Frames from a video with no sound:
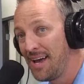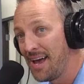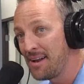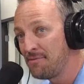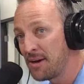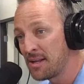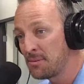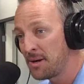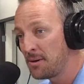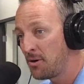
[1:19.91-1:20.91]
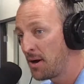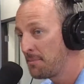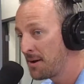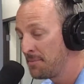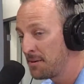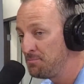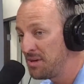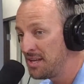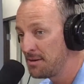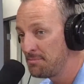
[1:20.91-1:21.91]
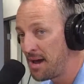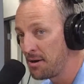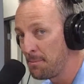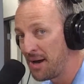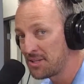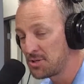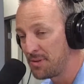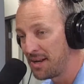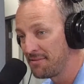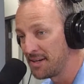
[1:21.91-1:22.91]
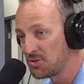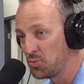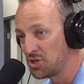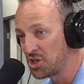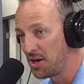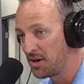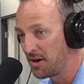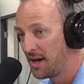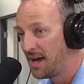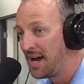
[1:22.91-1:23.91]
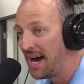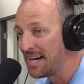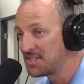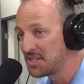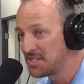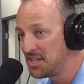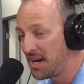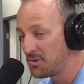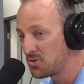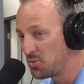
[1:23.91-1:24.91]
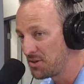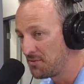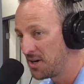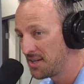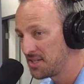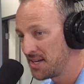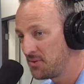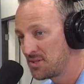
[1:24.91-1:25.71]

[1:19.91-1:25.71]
And find out about our upcoming Media Mayor Mastermind events, which are uh, sixteen hours worth of content.